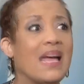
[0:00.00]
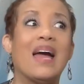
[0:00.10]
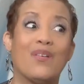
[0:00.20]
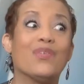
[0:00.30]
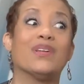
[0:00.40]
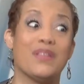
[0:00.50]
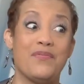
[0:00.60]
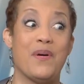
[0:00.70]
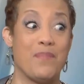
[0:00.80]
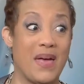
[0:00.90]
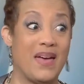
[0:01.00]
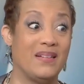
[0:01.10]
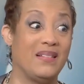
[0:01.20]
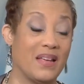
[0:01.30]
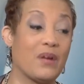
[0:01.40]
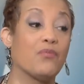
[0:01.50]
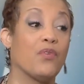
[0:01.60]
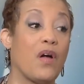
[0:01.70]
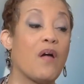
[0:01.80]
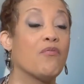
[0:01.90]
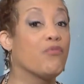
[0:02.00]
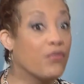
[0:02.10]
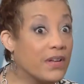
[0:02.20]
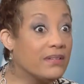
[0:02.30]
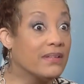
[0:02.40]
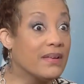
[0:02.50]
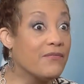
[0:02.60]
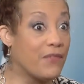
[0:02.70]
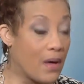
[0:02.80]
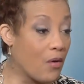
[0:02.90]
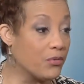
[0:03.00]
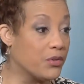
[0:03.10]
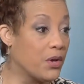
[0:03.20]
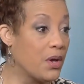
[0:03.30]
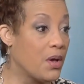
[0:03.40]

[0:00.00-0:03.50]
day, I really felt bad. Like, I, I really felt